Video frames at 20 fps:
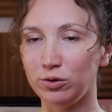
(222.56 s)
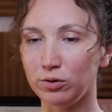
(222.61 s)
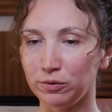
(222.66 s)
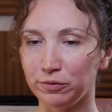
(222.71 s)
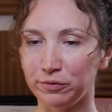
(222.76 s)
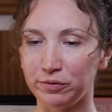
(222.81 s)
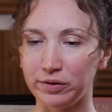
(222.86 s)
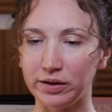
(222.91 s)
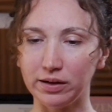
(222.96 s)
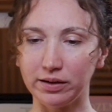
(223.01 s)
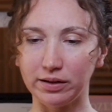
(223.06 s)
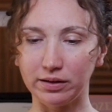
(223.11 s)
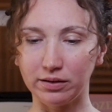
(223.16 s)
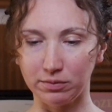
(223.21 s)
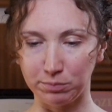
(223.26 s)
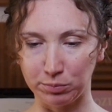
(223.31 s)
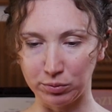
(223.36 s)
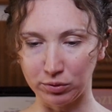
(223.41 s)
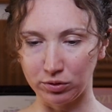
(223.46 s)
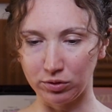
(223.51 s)
you'll feel
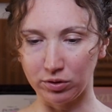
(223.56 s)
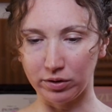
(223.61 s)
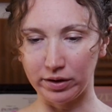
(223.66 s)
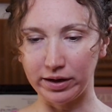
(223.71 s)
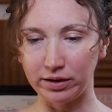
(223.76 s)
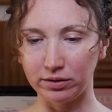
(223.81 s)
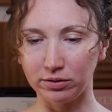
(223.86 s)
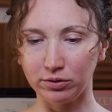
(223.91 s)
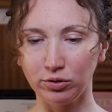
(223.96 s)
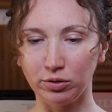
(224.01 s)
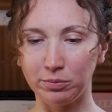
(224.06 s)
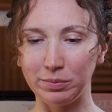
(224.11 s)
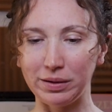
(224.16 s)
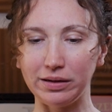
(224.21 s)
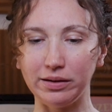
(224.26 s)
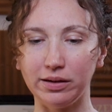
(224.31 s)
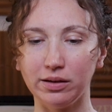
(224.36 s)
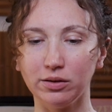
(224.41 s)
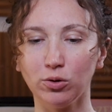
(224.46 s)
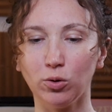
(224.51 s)
it. Put your hand on your
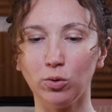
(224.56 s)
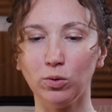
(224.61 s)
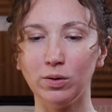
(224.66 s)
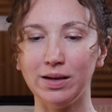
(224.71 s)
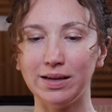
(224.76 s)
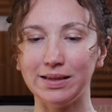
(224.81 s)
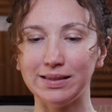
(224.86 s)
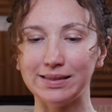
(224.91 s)
belly and go,